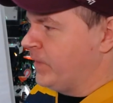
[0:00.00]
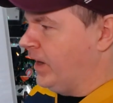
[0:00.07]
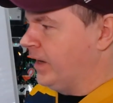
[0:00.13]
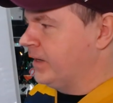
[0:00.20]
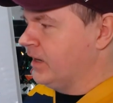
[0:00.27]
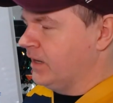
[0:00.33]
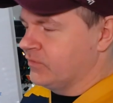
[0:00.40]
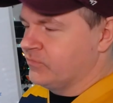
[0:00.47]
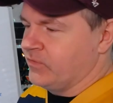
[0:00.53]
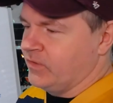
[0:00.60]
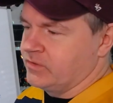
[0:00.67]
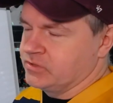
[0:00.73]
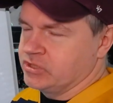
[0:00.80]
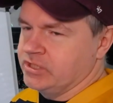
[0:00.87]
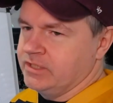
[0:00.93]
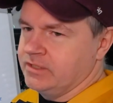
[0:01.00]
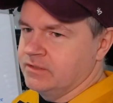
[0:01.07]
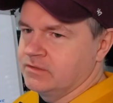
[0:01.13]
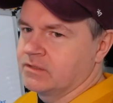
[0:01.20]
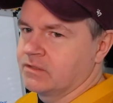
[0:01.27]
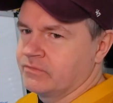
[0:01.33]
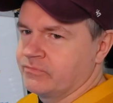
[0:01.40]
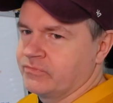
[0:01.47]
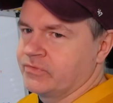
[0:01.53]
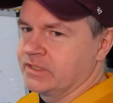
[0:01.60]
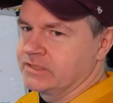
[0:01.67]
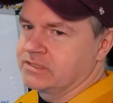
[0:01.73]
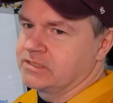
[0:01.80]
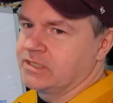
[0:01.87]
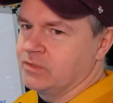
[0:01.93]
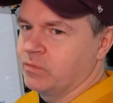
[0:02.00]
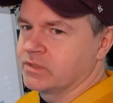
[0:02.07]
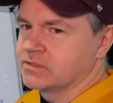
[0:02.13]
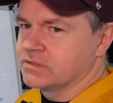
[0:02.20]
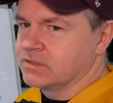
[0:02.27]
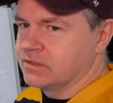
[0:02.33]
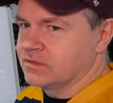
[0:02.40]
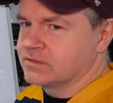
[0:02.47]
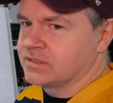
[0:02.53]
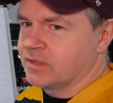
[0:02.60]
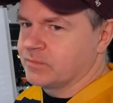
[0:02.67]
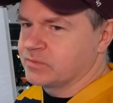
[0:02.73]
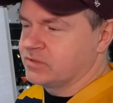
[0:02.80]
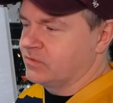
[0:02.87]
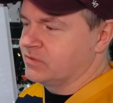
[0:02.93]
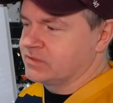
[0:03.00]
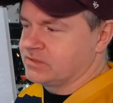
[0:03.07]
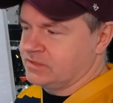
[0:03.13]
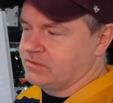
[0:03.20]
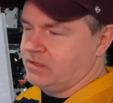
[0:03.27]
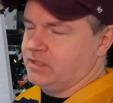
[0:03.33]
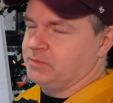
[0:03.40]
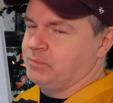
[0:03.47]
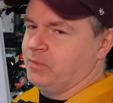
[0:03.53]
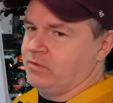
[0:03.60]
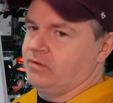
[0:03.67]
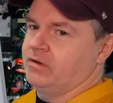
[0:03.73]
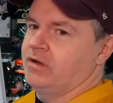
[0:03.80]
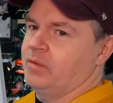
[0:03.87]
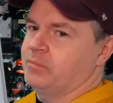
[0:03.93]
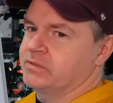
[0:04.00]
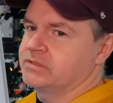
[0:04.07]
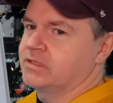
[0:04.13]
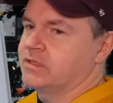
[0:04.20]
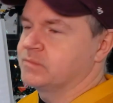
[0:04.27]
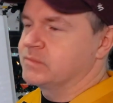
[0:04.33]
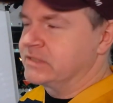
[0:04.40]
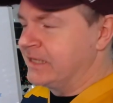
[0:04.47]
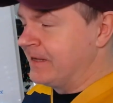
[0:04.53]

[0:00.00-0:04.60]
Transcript: I kind of felt cheated that Felicity wasn't in this episode because I talked about her a couple of times.